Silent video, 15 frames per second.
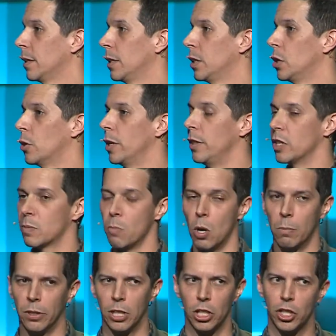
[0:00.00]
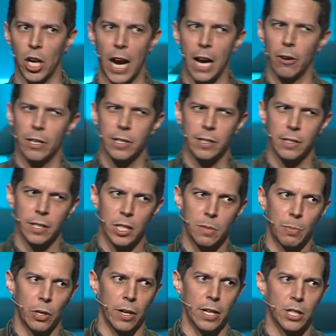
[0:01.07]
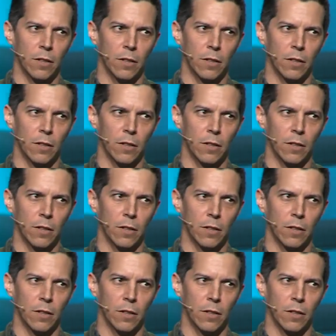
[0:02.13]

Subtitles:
You're in this moment that Jairus has experienced.